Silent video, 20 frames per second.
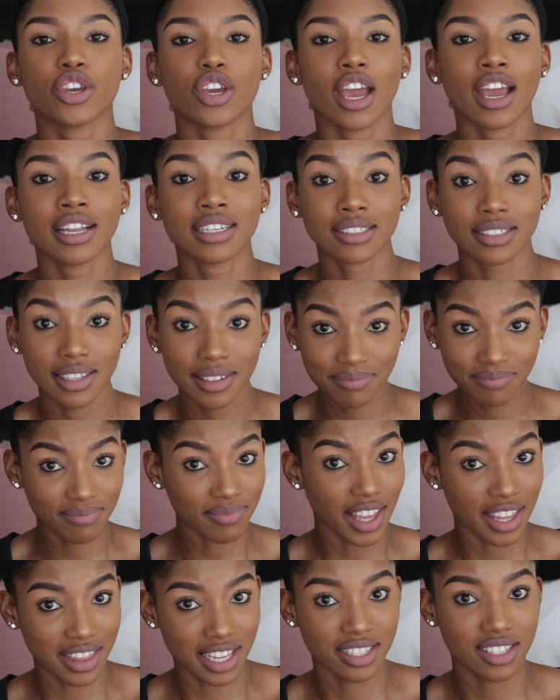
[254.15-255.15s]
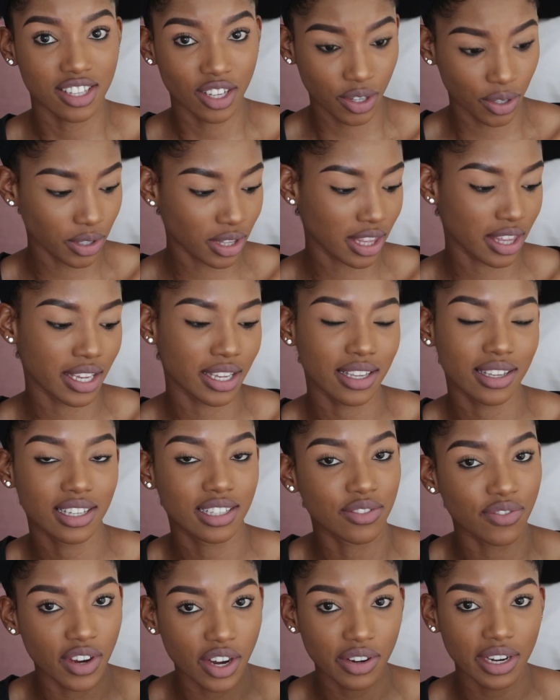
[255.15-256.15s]
and that's the good thing,
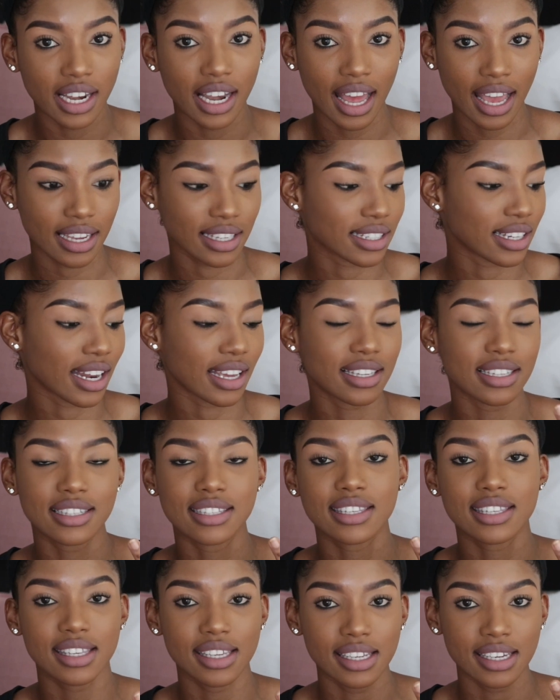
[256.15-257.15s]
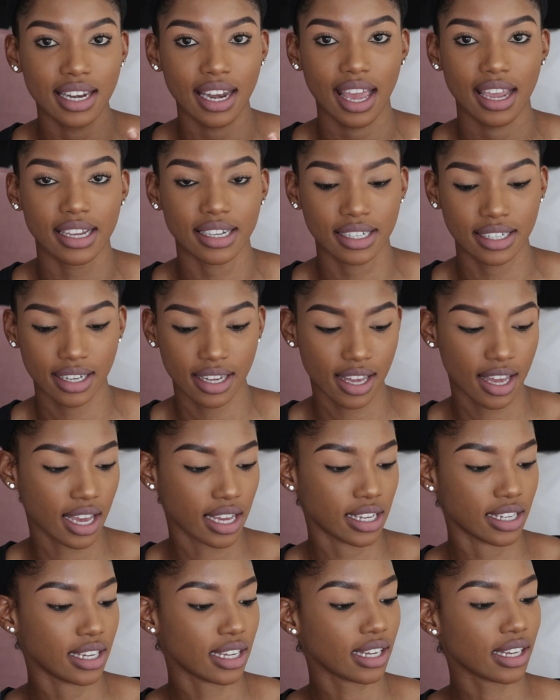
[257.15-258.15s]
it's very light, like it's skin-like.
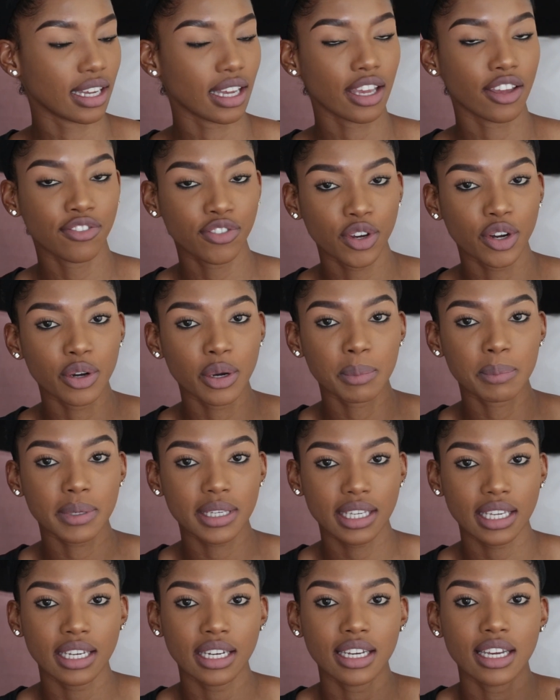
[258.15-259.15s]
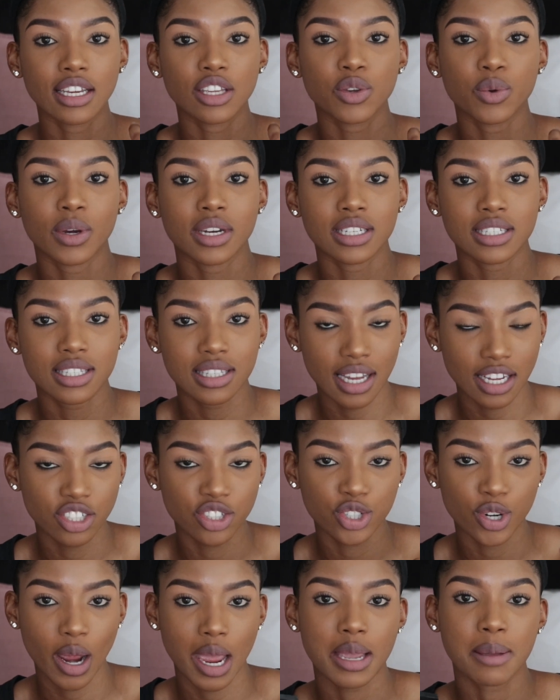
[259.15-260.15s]
If you're a beginner and you want to start
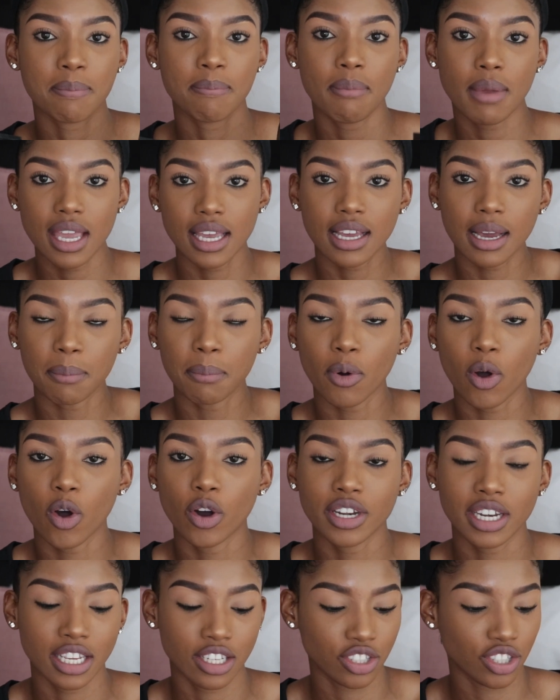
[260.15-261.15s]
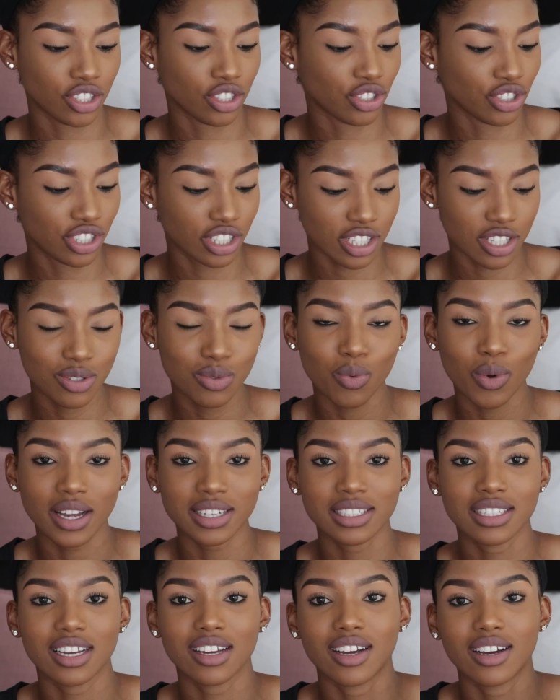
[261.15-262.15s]
trying makeup on, and you just
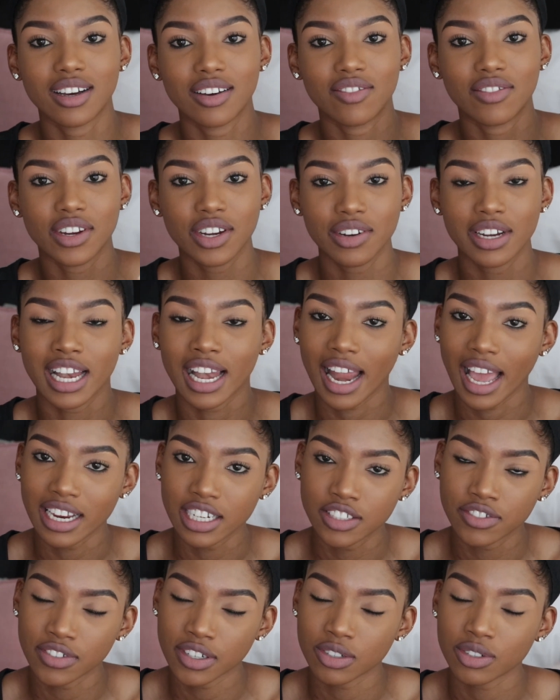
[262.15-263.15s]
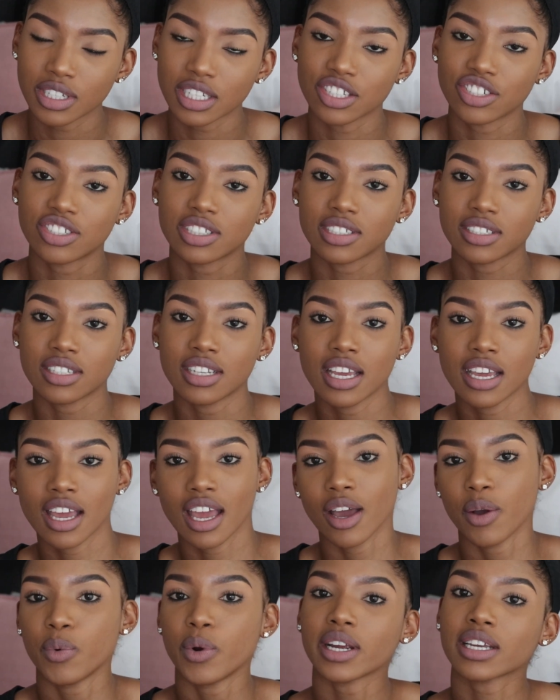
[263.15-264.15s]
want a very light foundation,
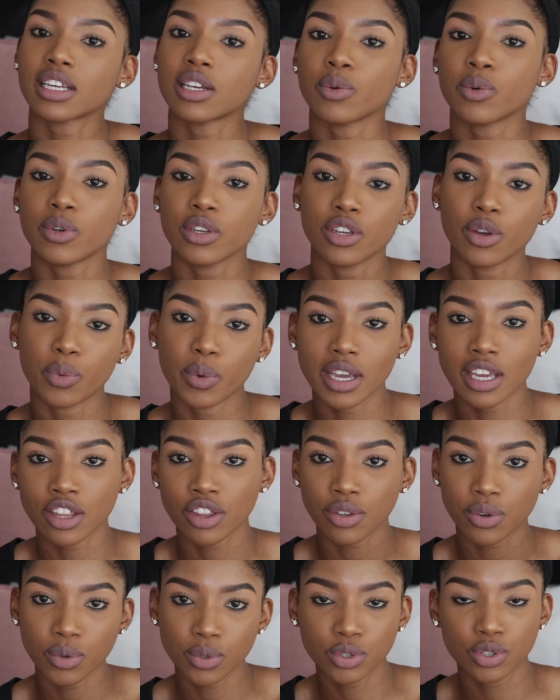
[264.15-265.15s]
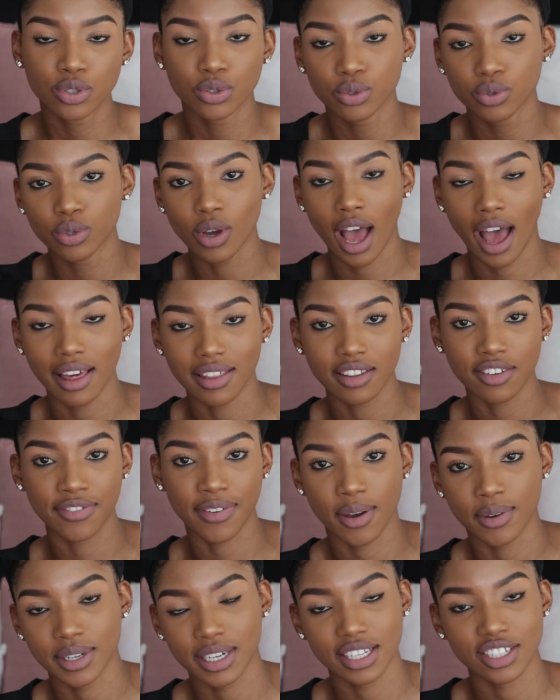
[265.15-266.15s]
working your way through to other
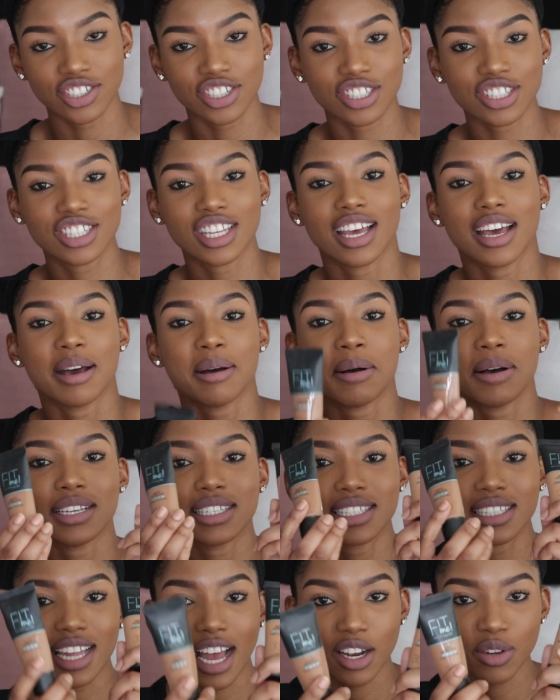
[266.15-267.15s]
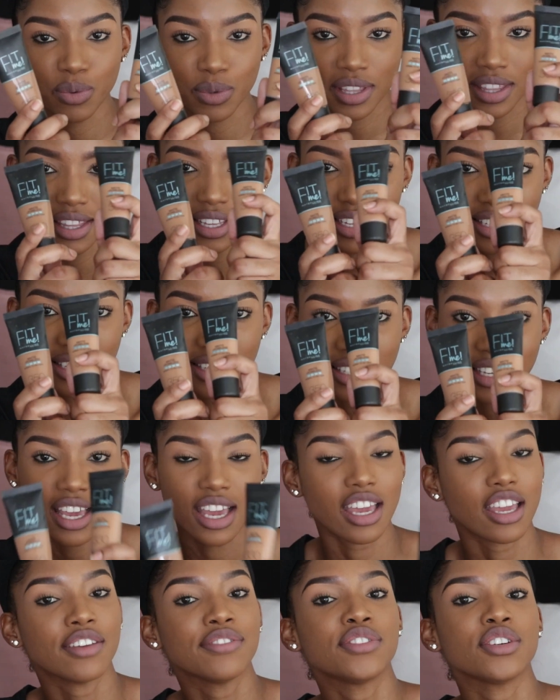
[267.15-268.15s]
foundations, start with this.
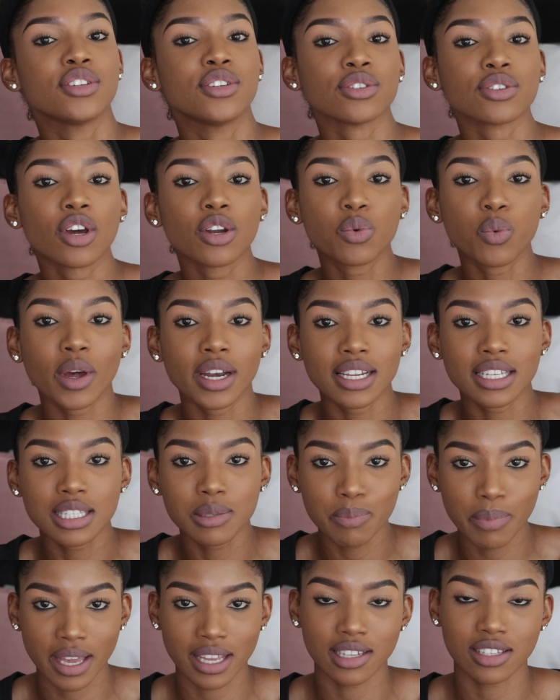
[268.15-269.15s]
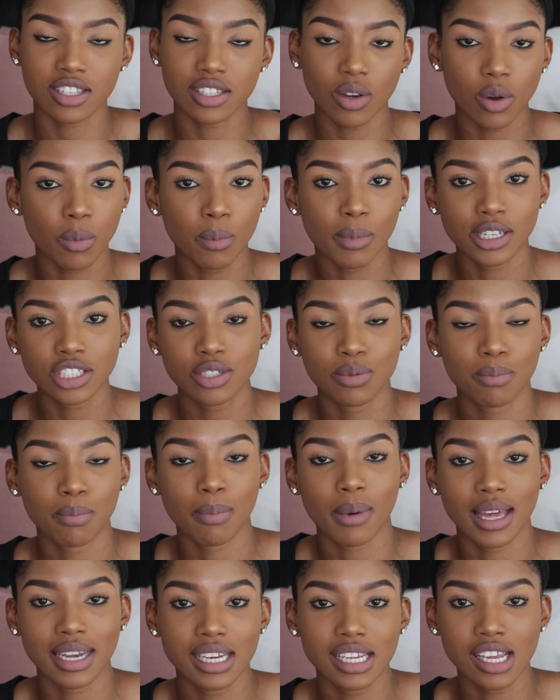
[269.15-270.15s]
If you do not want to spend so much
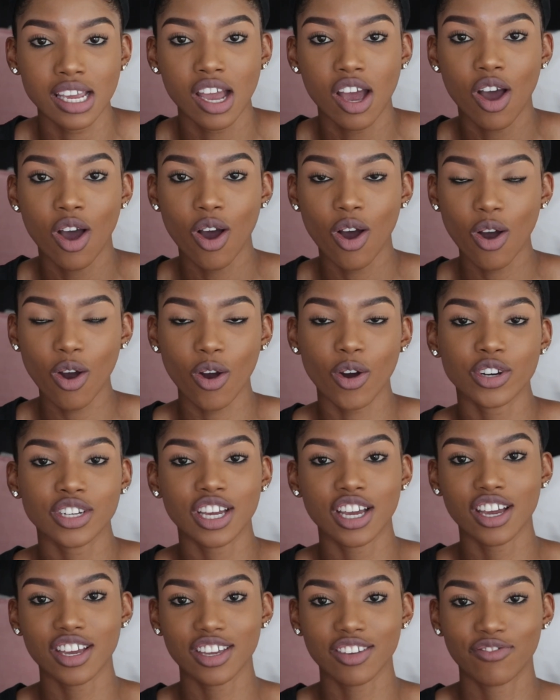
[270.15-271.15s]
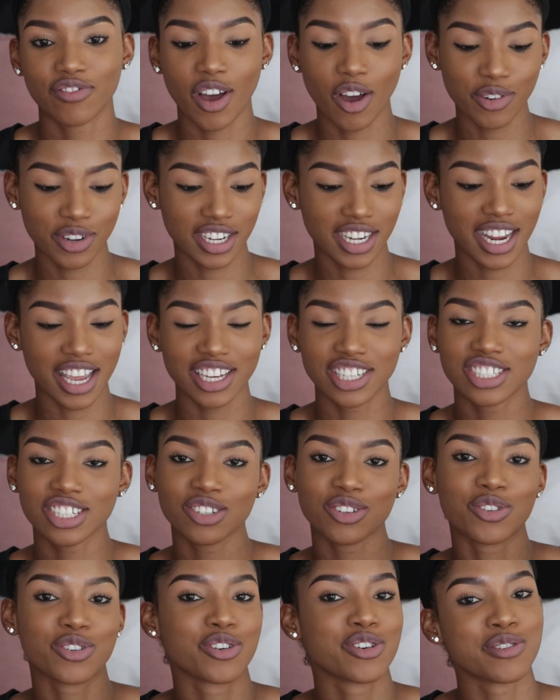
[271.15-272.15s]
money on
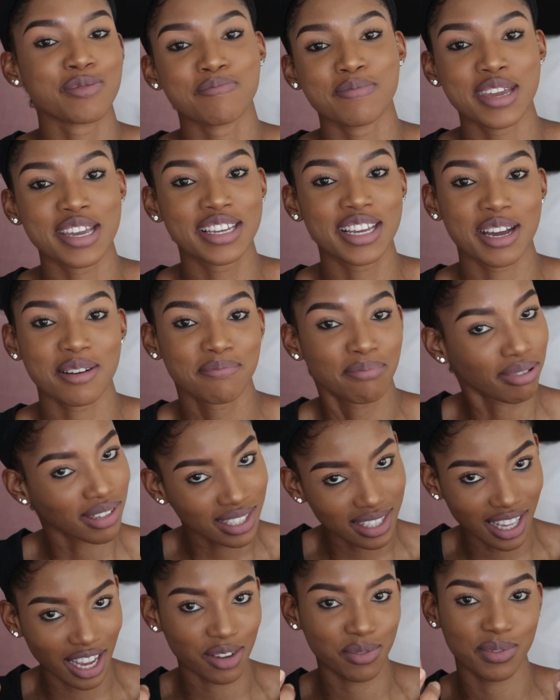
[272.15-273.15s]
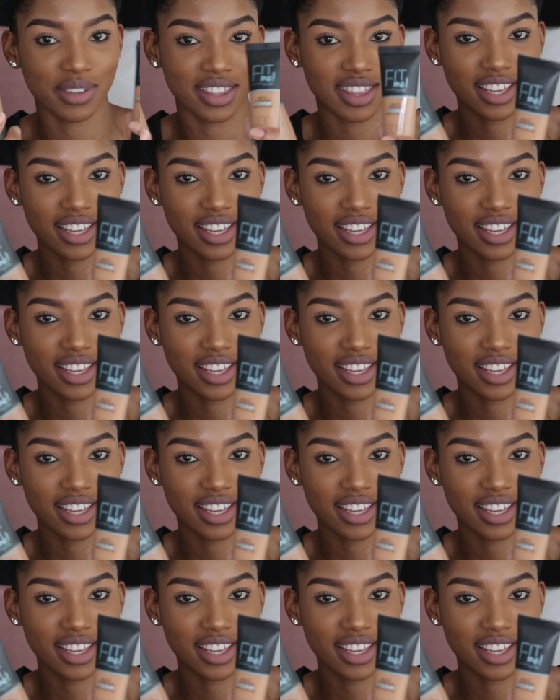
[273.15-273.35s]
foundation or on makeup, start with